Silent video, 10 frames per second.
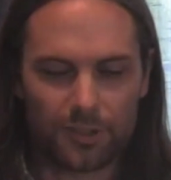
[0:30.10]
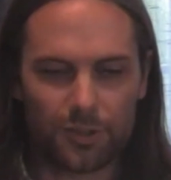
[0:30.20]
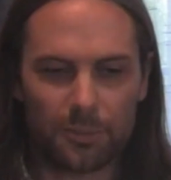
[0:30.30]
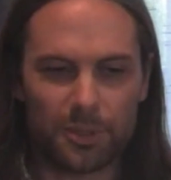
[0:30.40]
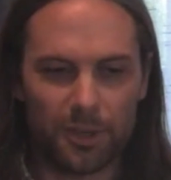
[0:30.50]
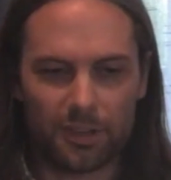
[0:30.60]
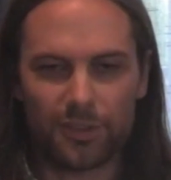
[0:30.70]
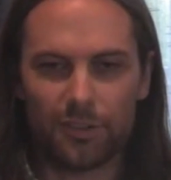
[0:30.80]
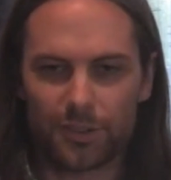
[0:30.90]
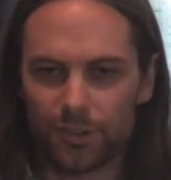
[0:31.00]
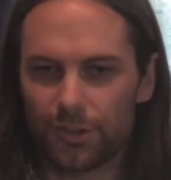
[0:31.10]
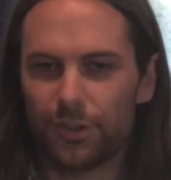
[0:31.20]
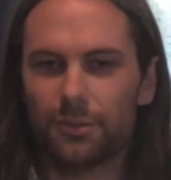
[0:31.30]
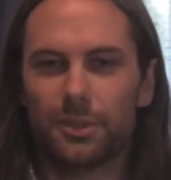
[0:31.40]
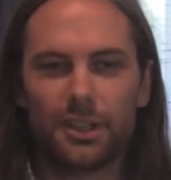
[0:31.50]
dropped him off and I returned
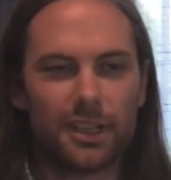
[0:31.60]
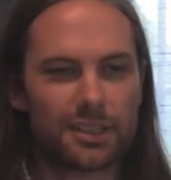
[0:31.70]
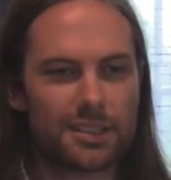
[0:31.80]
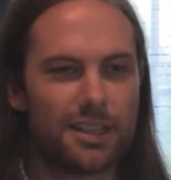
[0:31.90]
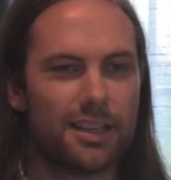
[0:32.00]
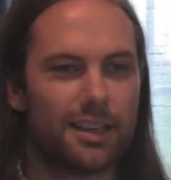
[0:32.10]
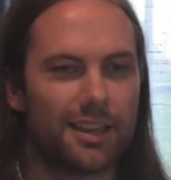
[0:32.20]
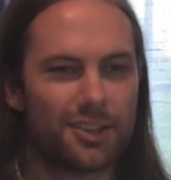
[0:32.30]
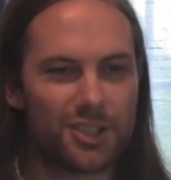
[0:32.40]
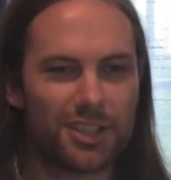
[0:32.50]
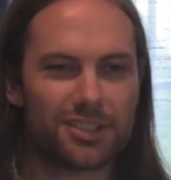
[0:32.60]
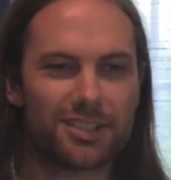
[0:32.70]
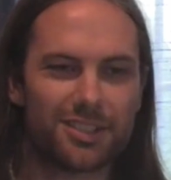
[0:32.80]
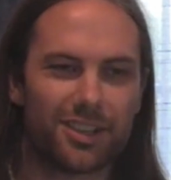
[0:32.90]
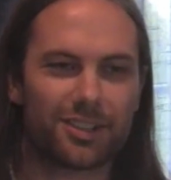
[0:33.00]
home. And the next day, I had a chance
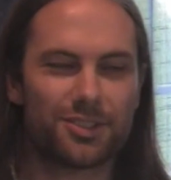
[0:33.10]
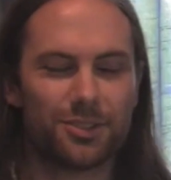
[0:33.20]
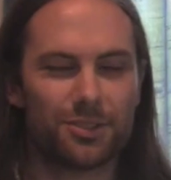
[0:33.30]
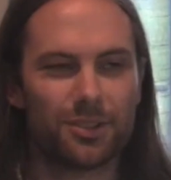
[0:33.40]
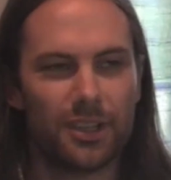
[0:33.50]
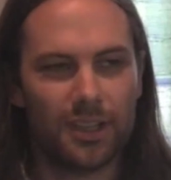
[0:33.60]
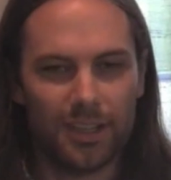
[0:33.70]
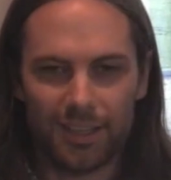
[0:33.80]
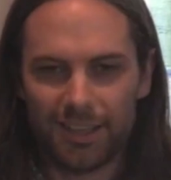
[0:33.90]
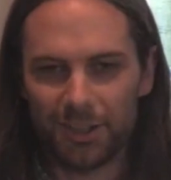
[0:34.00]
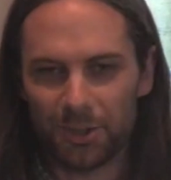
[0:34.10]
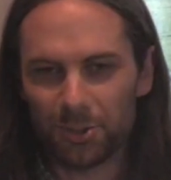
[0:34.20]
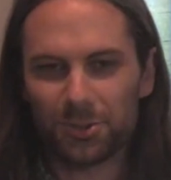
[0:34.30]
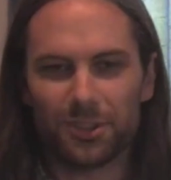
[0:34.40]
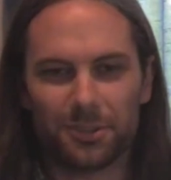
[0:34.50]
to talk to an
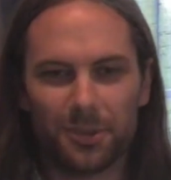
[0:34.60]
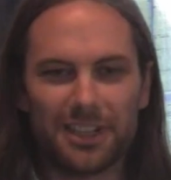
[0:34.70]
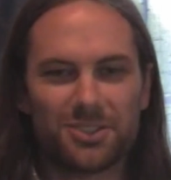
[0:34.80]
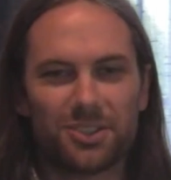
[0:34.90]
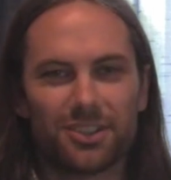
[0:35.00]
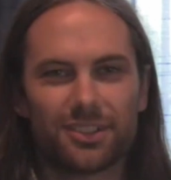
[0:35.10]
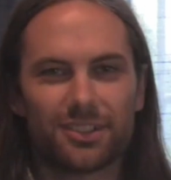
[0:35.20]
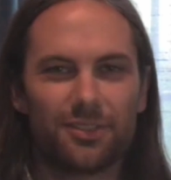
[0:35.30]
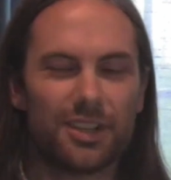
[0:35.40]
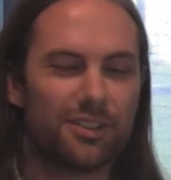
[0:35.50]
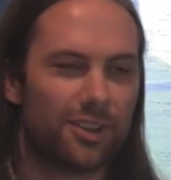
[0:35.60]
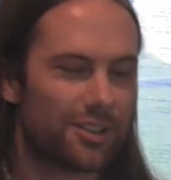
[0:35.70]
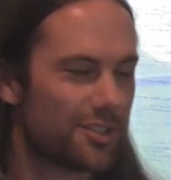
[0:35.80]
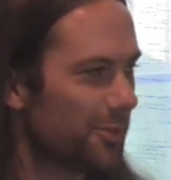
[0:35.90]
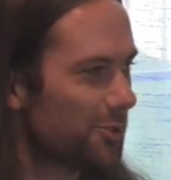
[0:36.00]
older and wiser friend of
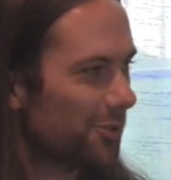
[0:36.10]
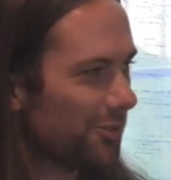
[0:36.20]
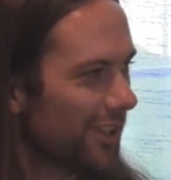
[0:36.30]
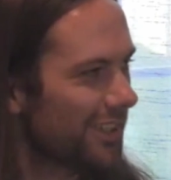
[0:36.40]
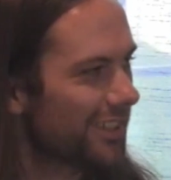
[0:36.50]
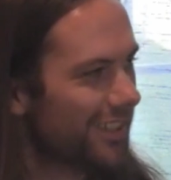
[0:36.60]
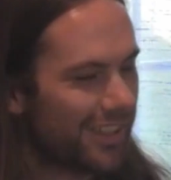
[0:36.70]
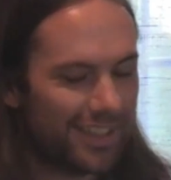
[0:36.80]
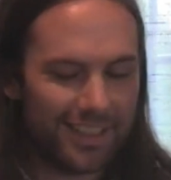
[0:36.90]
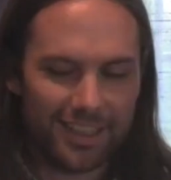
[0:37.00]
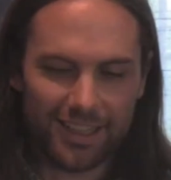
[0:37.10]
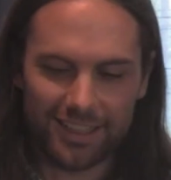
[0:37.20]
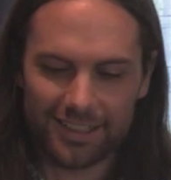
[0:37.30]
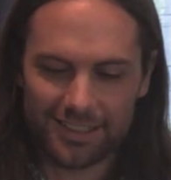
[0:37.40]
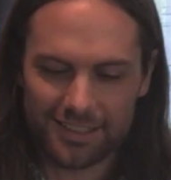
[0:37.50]
ours, a mutual friend.
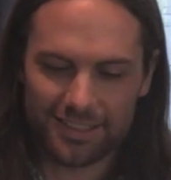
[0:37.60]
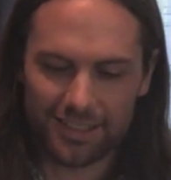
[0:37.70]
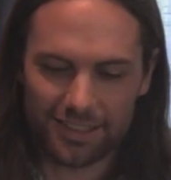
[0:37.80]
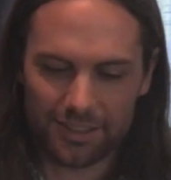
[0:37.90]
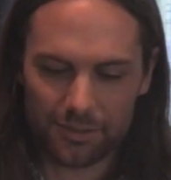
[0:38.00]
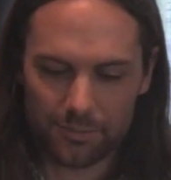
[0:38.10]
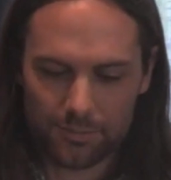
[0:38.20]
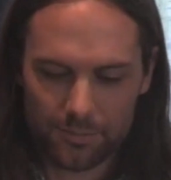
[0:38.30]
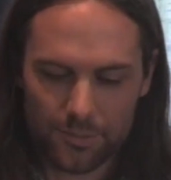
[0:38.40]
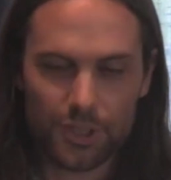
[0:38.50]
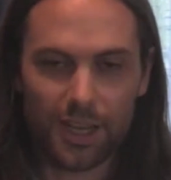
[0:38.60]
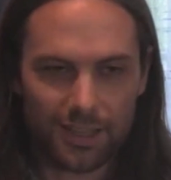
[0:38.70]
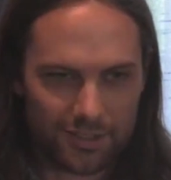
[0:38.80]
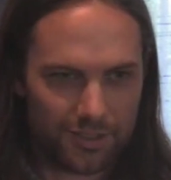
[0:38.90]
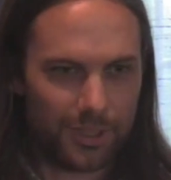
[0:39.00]
And she
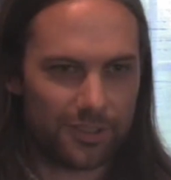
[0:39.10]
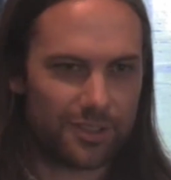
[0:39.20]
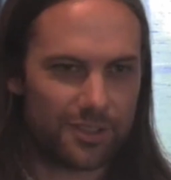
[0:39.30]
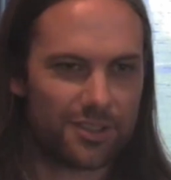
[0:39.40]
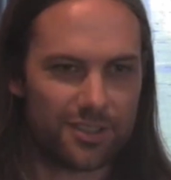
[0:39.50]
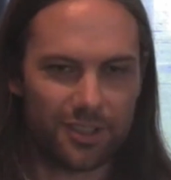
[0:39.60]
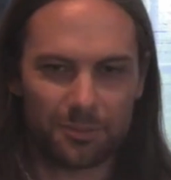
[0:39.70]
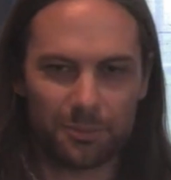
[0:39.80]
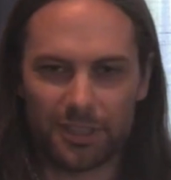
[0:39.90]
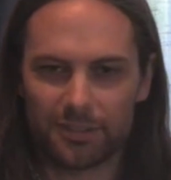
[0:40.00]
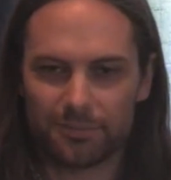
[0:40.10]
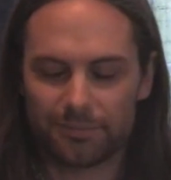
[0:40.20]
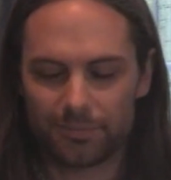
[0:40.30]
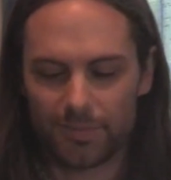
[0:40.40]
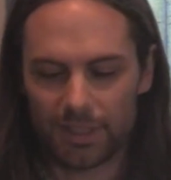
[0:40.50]
asked about this young man
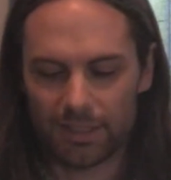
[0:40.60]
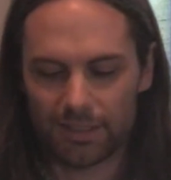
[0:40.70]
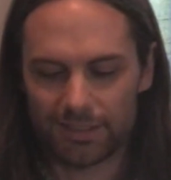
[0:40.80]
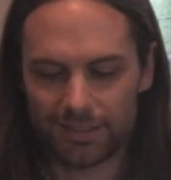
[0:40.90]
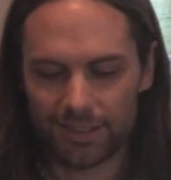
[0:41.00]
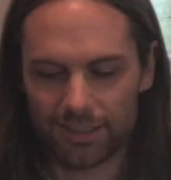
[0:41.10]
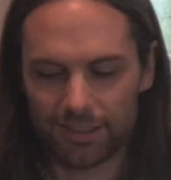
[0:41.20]
and